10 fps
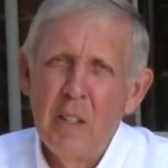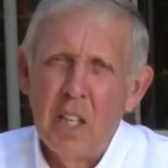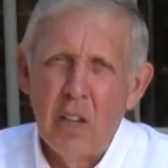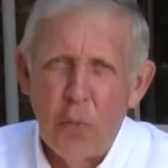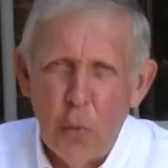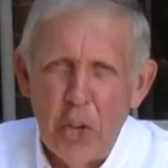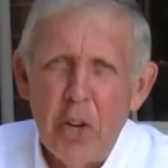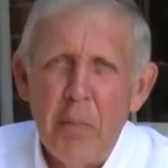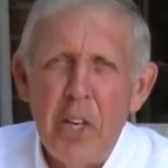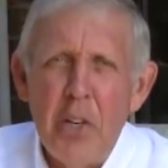If
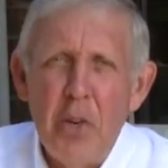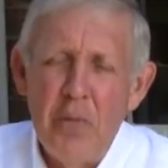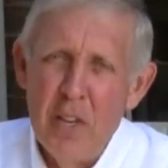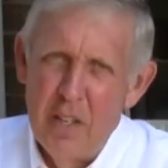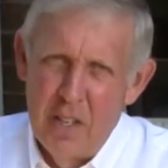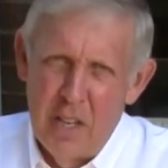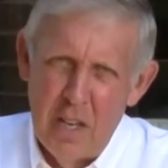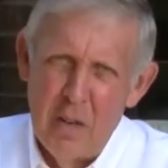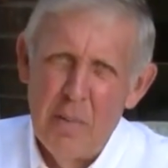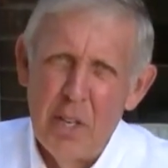we'll move,
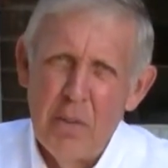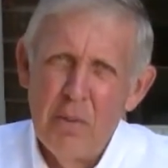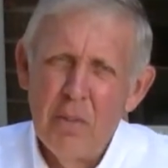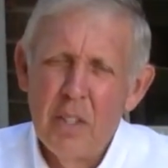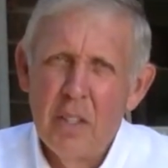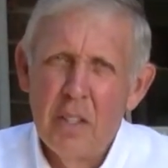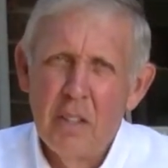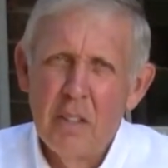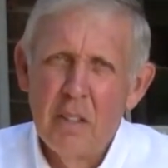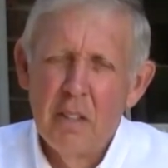He'll move.
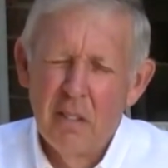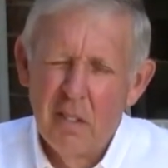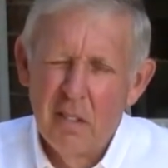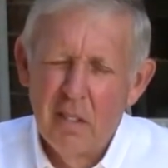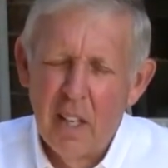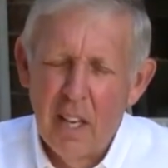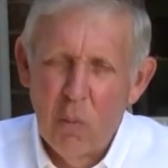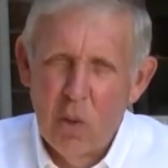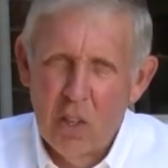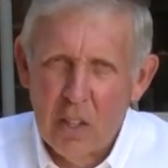That'll
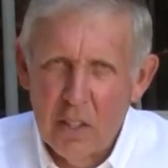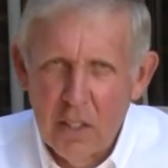work.